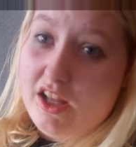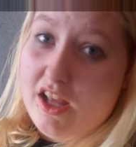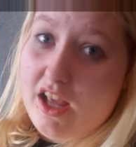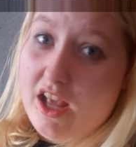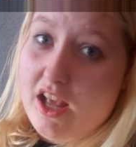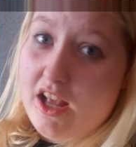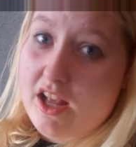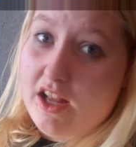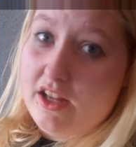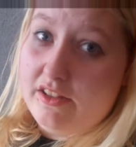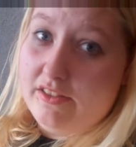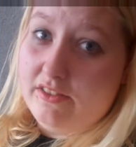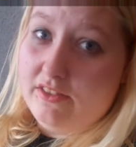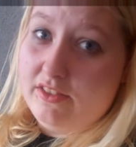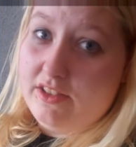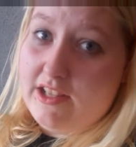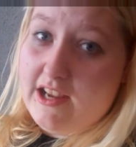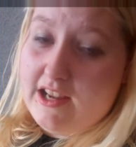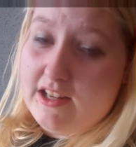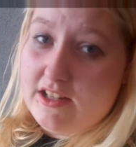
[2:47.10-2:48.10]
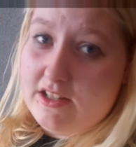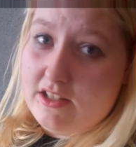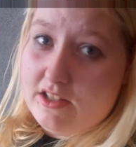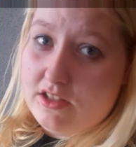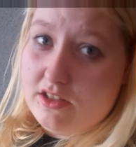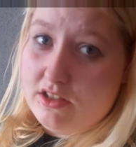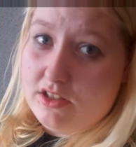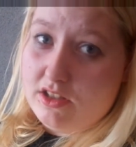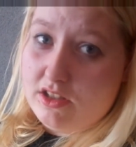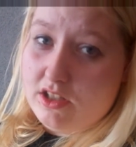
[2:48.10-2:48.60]
and that
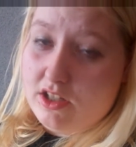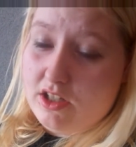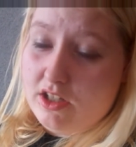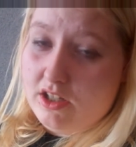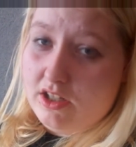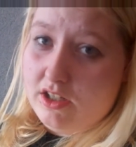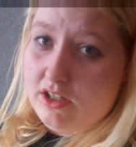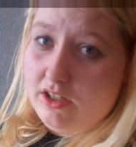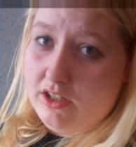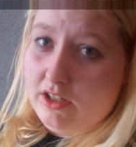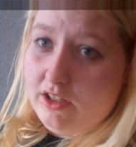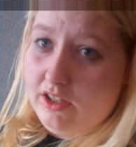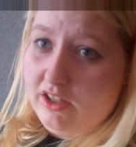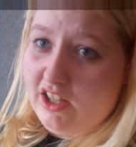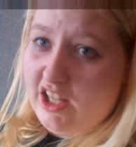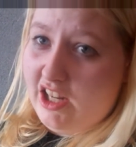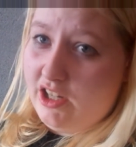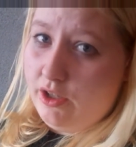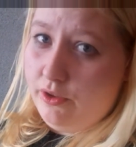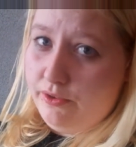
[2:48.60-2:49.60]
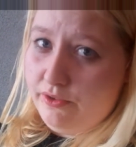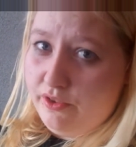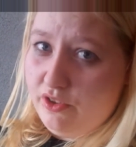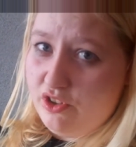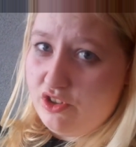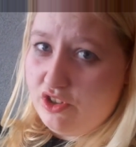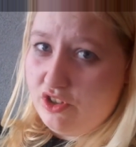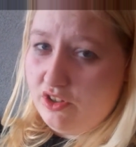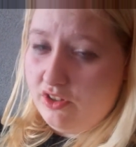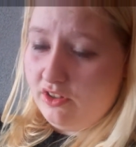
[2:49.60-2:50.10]
is a lighter
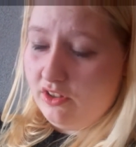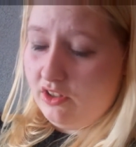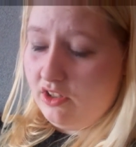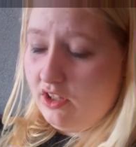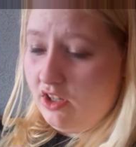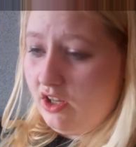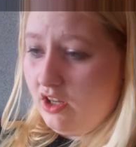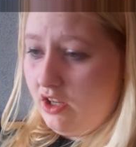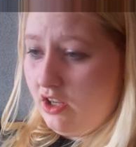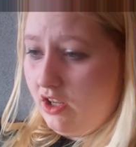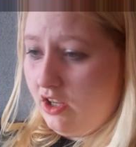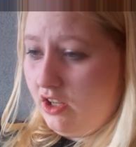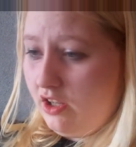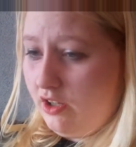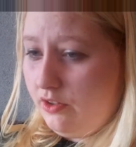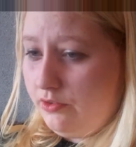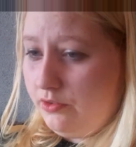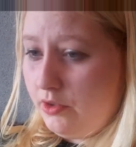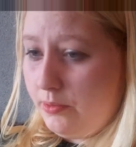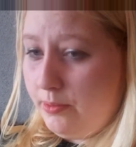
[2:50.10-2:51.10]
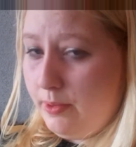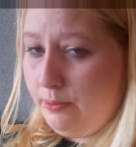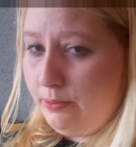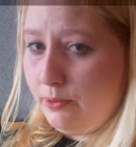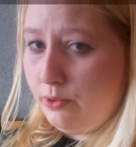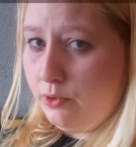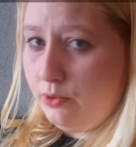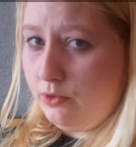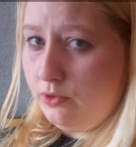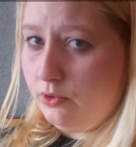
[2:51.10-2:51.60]
version for
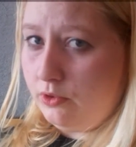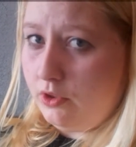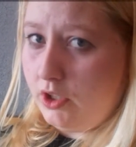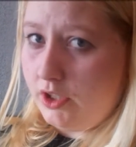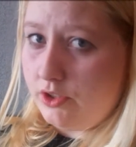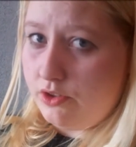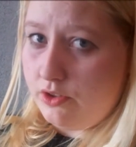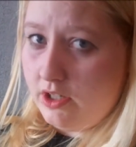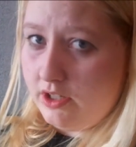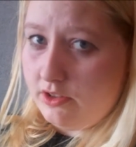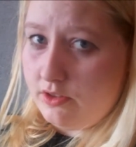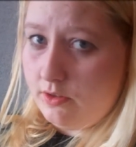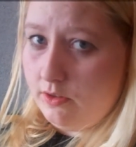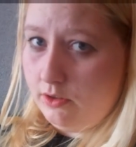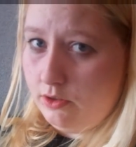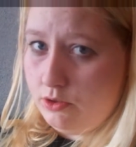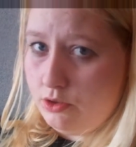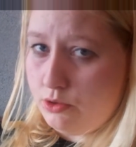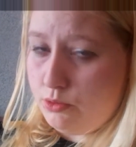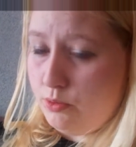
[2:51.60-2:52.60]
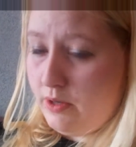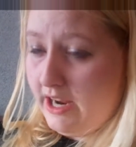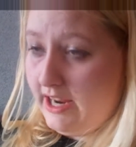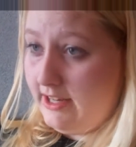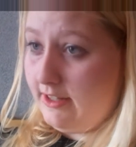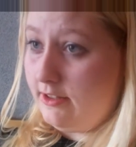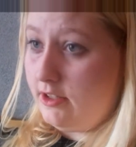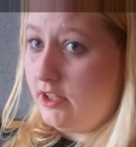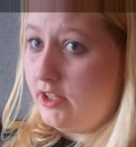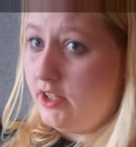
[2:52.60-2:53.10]
people who are trying to lose
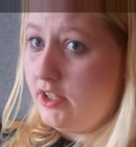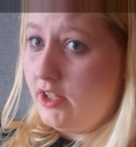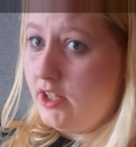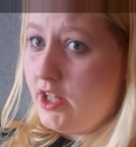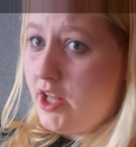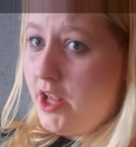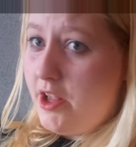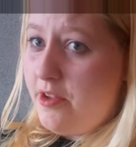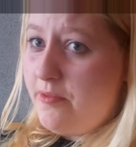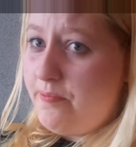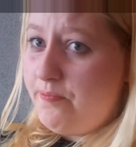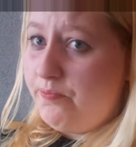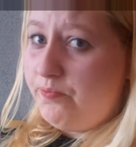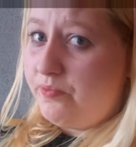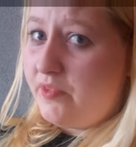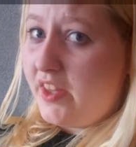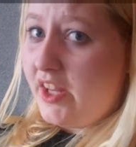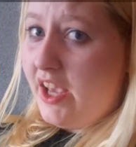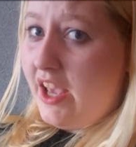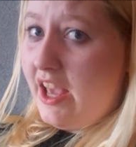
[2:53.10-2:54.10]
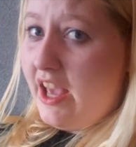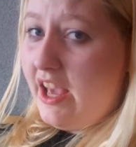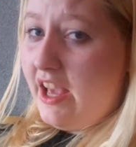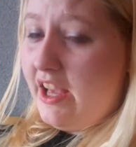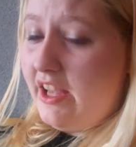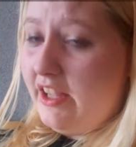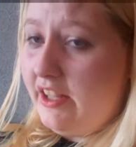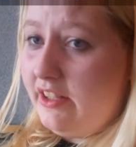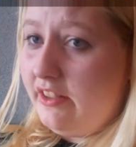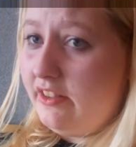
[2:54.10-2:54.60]
weight.
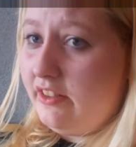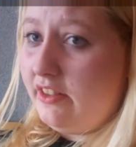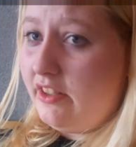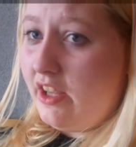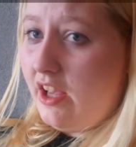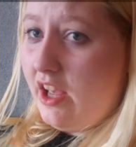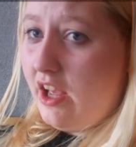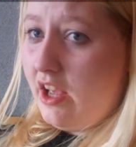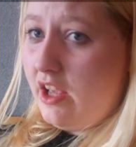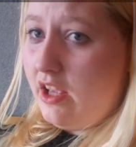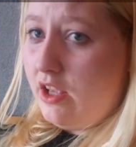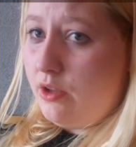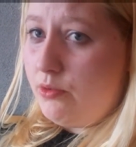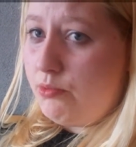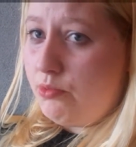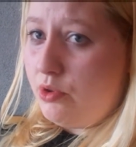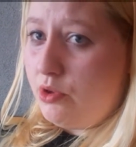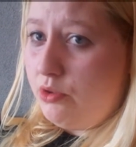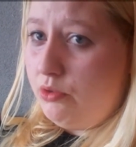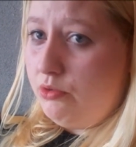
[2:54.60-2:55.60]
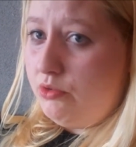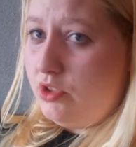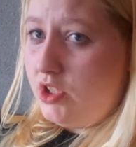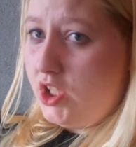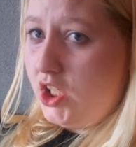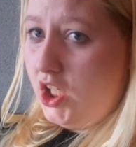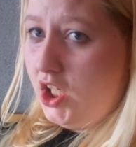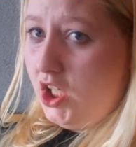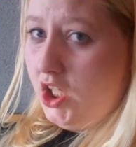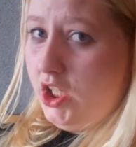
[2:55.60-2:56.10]
And I am going
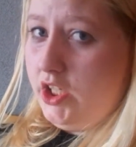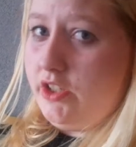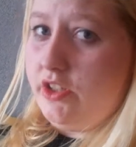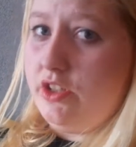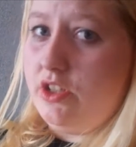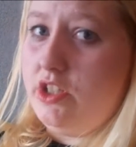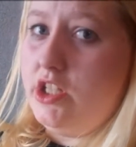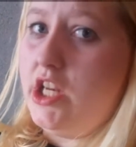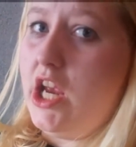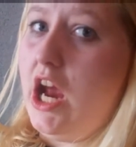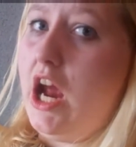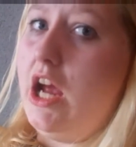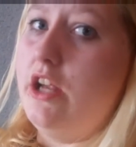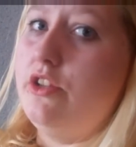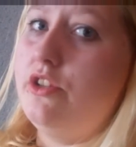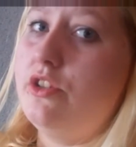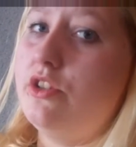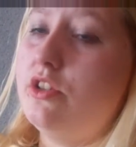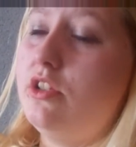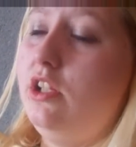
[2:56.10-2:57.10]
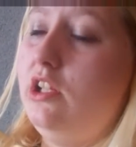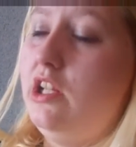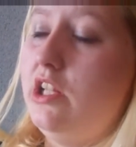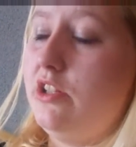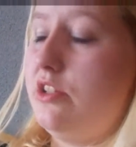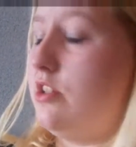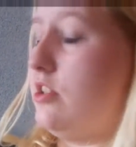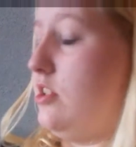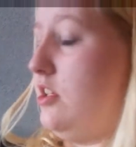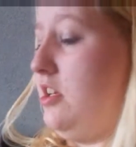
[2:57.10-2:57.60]
to eat that.
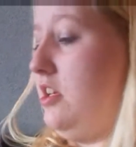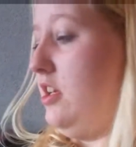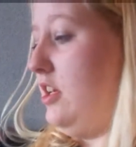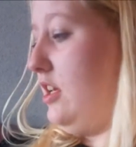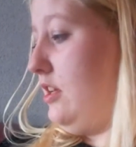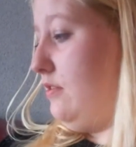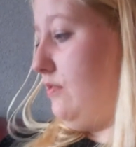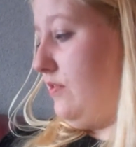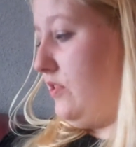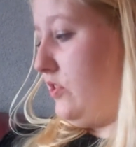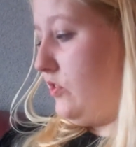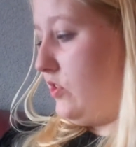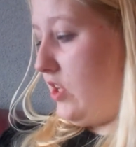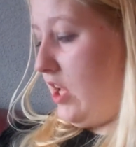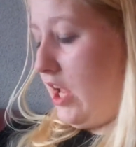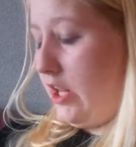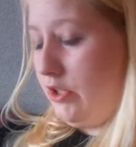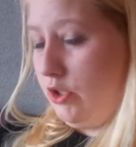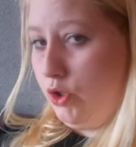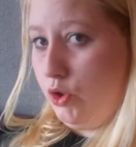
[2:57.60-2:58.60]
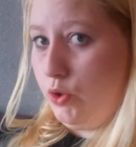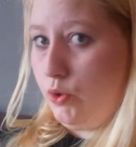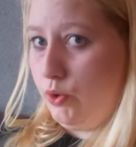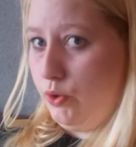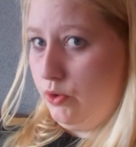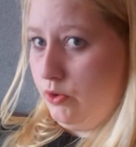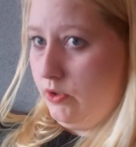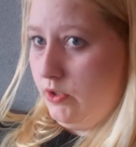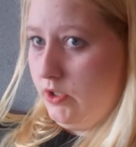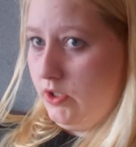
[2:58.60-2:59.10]
Let's see if it's any
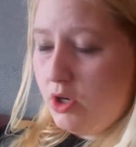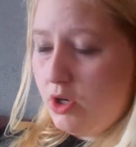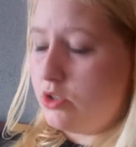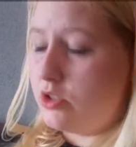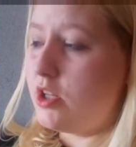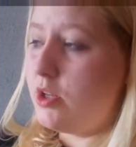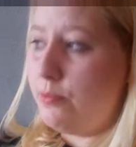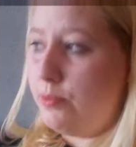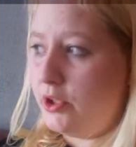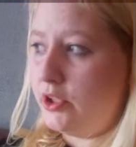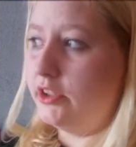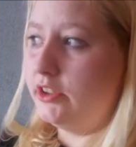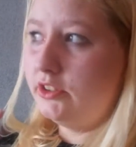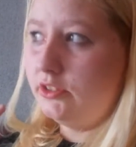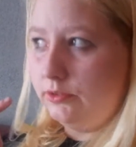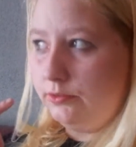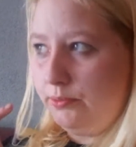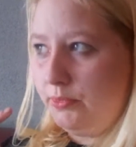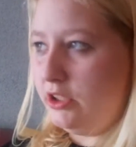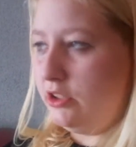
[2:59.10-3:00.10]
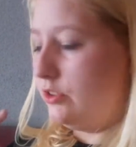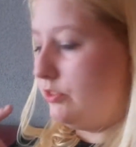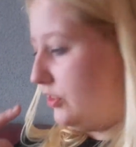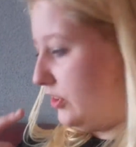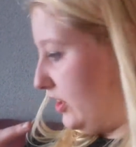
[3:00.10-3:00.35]
good. Most important meal of the